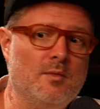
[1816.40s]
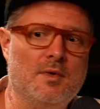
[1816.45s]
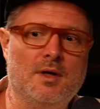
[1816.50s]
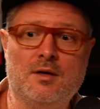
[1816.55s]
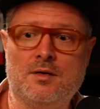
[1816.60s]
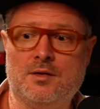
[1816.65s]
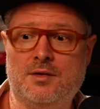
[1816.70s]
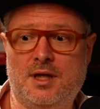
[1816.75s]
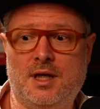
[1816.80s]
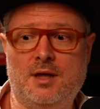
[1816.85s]
And
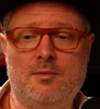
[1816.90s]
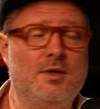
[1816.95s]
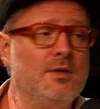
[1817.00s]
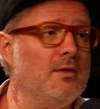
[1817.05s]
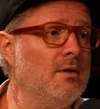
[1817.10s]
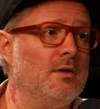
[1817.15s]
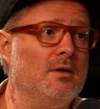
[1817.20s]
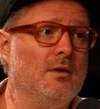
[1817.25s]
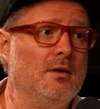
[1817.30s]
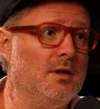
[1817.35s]
today we
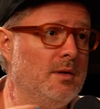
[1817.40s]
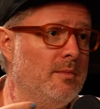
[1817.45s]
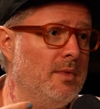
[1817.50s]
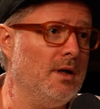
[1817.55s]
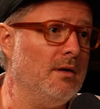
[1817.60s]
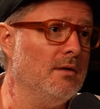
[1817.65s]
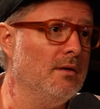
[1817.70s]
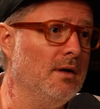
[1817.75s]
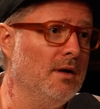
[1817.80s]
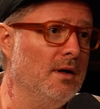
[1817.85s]
talked a lot
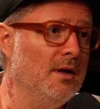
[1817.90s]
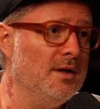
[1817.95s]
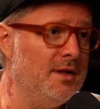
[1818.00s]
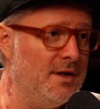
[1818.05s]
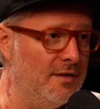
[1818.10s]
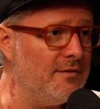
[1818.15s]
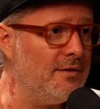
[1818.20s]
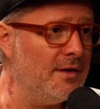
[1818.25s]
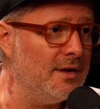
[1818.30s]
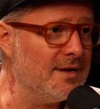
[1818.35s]
about
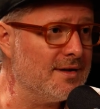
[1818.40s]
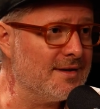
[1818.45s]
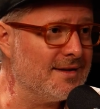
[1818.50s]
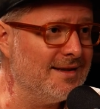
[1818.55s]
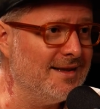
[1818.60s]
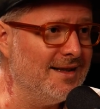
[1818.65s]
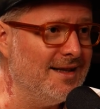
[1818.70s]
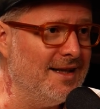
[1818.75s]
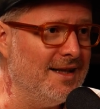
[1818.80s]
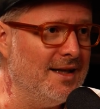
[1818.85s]
difference,
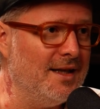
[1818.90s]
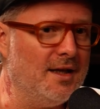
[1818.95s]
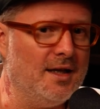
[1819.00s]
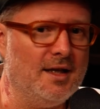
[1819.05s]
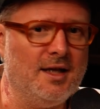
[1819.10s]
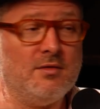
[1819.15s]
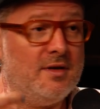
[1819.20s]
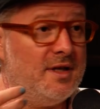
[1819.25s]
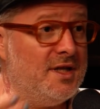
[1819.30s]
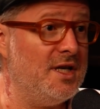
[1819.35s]

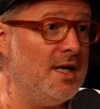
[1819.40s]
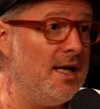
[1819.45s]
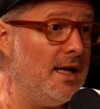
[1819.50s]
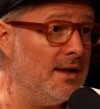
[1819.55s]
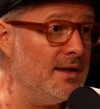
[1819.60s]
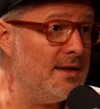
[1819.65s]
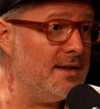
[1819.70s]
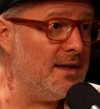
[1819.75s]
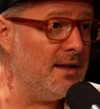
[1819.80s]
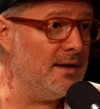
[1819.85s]

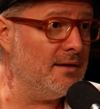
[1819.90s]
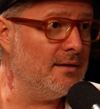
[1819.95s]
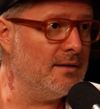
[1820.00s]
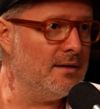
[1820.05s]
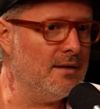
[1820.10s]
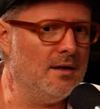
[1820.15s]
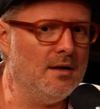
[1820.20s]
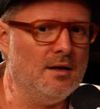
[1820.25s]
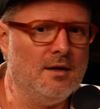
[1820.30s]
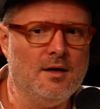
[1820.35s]
originality.
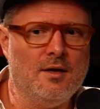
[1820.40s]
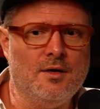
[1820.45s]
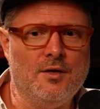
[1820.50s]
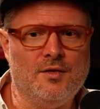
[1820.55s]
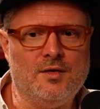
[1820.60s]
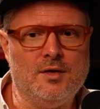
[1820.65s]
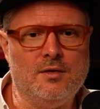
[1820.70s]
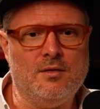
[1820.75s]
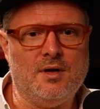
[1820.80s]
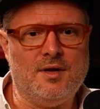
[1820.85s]

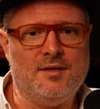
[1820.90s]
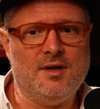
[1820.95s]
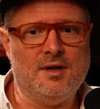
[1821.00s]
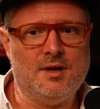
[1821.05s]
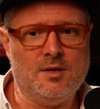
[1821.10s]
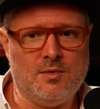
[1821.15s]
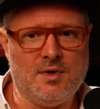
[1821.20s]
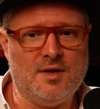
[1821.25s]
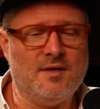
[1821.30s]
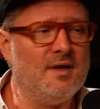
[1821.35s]
So I think
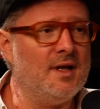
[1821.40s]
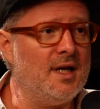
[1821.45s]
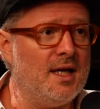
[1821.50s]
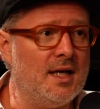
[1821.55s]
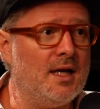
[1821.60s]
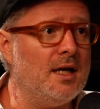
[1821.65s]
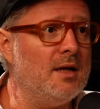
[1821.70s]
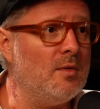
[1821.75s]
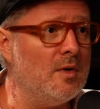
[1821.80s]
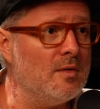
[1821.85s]
the one thing
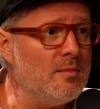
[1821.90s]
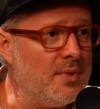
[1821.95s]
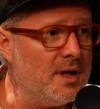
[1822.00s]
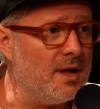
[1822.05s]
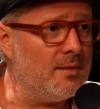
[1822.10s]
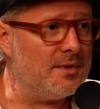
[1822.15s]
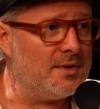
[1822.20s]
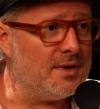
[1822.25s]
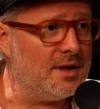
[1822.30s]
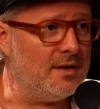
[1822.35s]
AI won't be
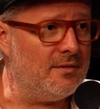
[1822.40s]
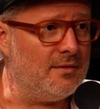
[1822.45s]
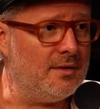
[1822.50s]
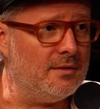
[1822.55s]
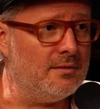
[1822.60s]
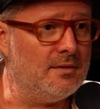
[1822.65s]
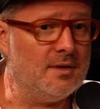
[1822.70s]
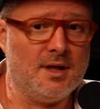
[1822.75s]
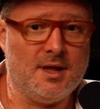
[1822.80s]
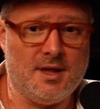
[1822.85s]
able to give
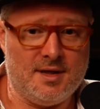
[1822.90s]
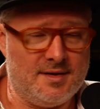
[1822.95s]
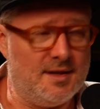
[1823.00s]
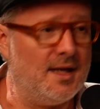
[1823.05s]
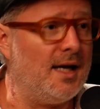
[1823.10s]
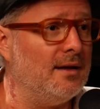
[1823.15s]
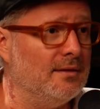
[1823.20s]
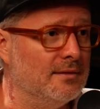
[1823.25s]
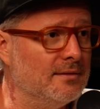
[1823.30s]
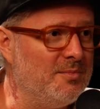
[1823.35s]
you is
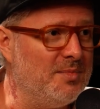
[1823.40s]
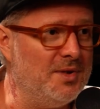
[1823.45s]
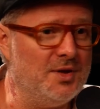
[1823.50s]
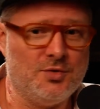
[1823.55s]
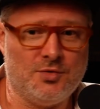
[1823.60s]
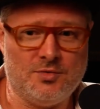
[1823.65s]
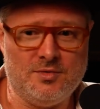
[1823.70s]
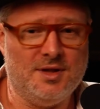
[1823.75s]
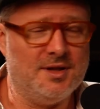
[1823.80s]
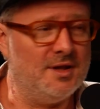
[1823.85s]
that be
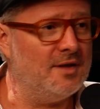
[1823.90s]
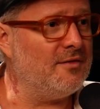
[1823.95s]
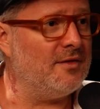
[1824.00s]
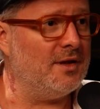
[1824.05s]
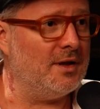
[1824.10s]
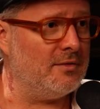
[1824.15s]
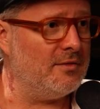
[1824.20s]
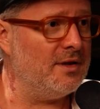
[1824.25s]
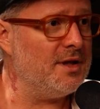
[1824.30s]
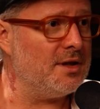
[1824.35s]
truly
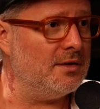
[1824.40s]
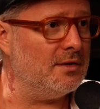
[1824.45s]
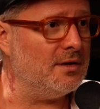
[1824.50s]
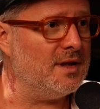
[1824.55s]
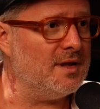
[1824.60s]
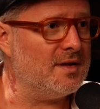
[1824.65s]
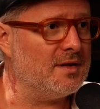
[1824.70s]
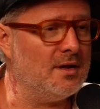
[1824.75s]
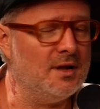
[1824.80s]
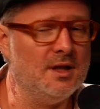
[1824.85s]
different, original.
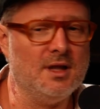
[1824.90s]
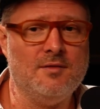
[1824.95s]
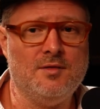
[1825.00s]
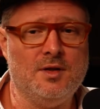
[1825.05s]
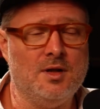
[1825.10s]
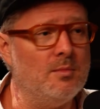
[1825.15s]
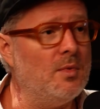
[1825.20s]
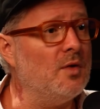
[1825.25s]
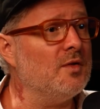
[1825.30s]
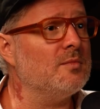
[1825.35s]
It's going to give you
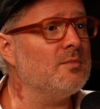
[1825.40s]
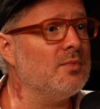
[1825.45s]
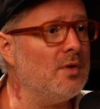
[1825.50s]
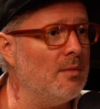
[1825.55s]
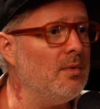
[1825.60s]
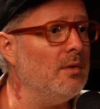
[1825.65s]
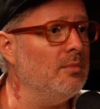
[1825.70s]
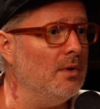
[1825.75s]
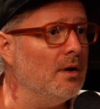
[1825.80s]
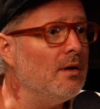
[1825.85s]
the most
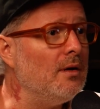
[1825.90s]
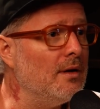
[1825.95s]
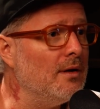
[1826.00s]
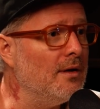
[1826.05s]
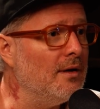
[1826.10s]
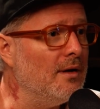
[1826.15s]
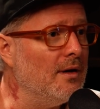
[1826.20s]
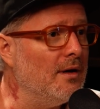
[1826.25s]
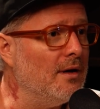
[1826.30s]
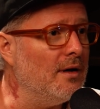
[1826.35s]
probable
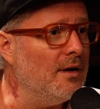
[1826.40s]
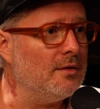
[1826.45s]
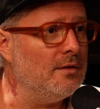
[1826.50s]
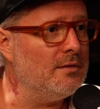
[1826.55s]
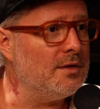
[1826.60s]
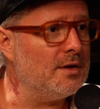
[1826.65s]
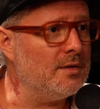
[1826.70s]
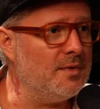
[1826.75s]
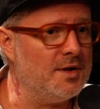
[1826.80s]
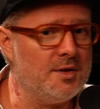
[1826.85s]

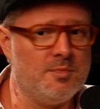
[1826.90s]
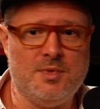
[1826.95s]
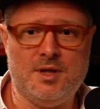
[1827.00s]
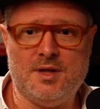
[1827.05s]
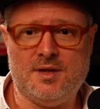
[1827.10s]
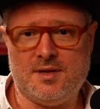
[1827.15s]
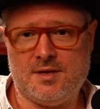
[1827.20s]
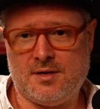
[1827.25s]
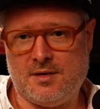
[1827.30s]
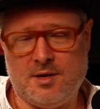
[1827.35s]
solution, which
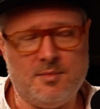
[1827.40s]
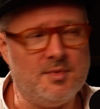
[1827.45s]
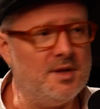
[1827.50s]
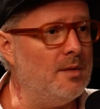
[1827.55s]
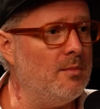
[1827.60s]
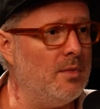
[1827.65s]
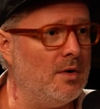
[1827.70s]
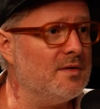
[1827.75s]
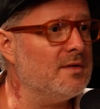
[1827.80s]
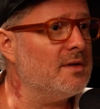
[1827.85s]
means it's going to be
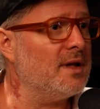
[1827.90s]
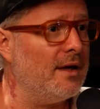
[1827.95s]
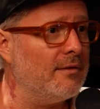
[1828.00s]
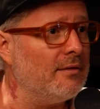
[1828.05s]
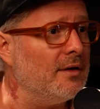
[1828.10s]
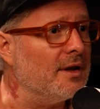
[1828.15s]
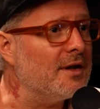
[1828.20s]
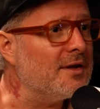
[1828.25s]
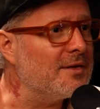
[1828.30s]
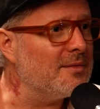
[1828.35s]
the most
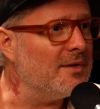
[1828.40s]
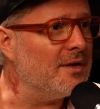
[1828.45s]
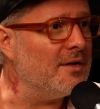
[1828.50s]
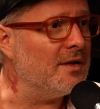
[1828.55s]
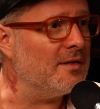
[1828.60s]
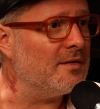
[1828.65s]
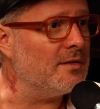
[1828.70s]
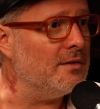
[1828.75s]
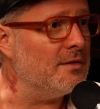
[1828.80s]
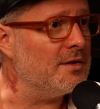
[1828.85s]
average
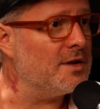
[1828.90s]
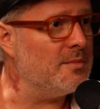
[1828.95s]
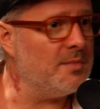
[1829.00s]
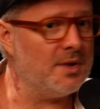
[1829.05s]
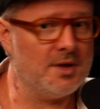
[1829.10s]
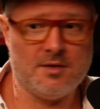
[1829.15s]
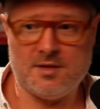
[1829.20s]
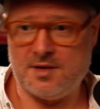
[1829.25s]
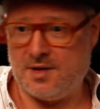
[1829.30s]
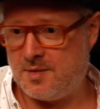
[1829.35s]
solution
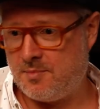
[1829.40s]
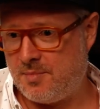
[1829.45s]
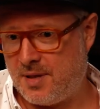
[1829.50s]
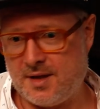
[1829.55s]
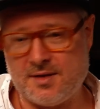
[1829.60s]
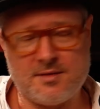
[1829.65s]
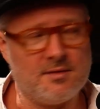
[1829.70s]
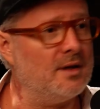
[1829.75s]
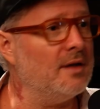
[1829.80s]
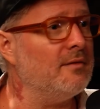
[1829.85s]
because it's
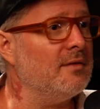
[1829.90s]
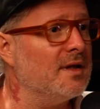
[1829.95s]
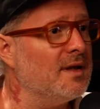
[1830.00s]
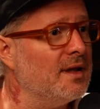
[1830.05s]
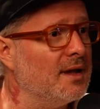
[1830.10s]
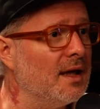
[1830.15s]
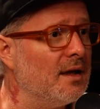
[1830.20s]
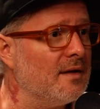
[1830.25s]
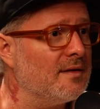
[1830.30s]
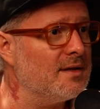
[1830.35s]
based on
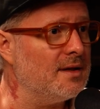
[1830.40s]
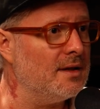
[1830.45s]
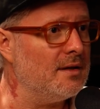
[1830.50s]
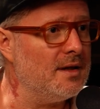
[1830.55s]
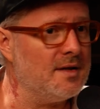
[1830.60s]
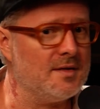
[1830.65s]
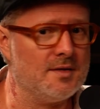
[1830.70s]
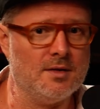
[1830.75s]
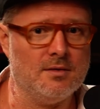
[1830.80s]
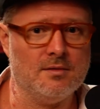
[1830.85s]
everything else there
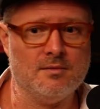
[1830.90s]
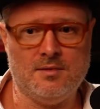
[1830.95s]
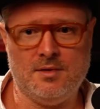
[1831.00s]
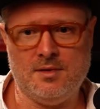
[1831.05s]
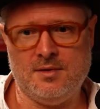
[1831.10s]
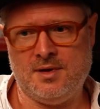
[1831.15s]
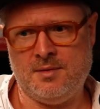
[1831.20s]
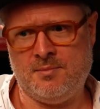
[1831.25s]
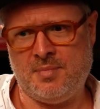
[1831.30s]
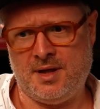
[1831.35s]
is. So
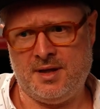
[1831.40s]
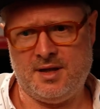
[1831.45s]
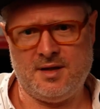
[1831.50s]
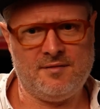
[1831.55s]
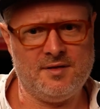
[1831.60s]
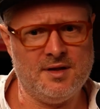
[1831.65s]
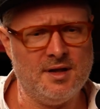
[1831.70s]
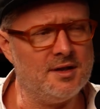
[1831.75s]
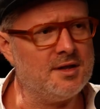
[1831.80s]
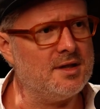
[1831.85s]
by
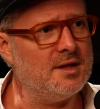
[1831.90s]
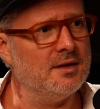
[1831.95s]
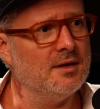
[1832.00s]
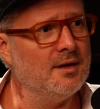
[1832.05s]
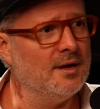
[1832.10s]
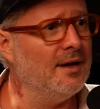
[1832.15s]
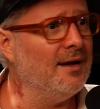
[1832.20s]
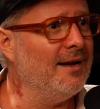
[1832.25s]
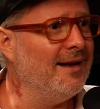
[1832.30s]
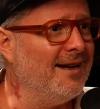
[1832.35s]
definition,
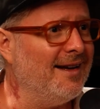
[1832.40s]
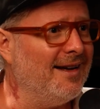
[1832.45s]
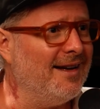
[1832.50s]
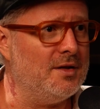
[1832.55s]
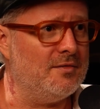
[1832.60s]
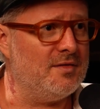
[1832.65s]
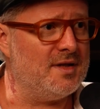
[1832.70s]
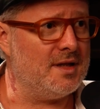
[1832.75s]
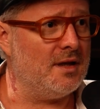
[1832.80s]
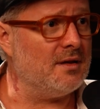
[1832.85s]

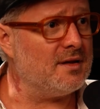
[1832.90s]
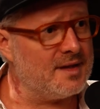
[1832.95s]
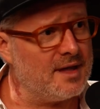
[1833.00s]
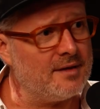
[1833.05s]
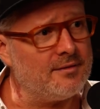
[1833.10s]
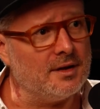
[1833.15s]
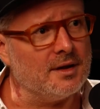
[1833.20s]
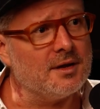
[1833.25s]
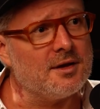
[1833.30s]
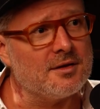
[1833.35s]
the result is
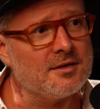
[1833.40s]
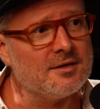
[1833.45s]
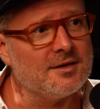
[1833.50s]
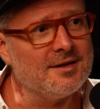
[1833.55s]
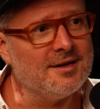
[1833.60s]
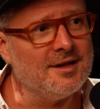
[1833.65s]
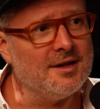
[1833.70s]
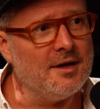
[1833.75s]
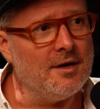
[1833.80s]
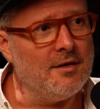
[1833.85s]
average
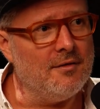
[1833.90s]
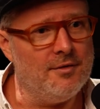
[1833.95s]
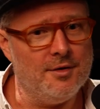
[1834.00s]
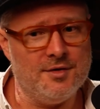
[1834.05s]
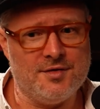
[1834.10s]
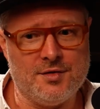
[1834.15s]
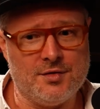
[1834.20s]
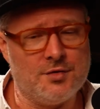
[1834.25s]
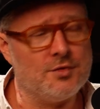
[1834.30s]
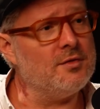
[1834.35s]

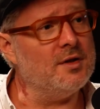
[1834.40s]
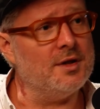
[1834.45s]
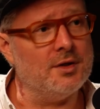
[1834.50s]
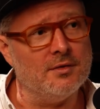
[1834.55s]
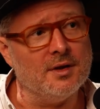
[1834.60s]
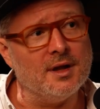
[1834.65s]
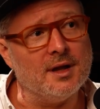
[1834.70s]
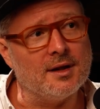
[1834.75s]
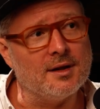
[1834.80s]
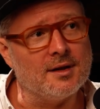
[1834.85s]
versus truly
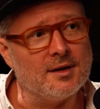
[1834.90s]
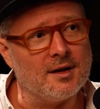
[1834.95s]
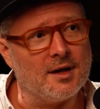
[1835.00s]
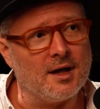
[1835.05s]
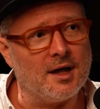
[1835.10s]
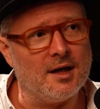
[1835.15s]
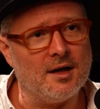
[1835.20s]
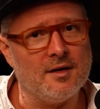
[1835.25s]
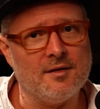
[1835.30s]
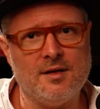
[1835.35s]
unique.
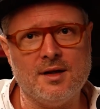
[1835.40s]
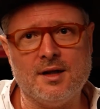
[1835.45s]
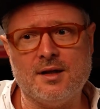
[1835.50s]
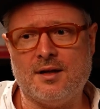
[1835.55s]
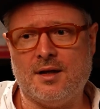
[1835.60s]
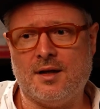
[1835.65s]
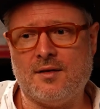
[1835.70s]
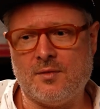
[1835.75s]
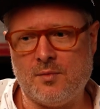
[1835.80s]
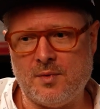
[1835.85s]
And I think
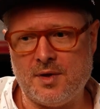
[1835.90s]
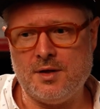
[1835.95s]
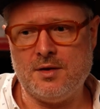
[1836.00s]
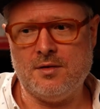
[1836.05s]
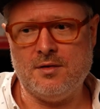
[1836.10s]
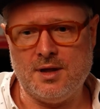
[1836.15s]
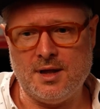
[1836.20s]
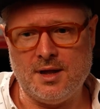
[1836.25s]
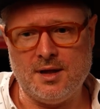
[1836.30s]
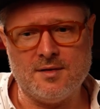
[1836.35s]
that's where
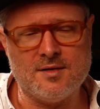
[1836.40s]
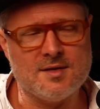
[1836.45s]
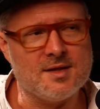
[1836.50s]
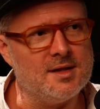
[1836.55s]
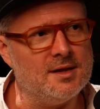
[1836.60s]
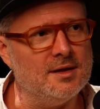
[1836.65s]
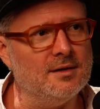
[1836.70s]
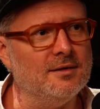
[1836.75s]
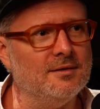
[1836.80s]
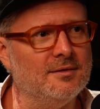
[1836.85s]
you need
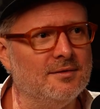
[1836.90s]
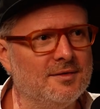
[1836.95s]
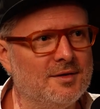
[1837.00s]
still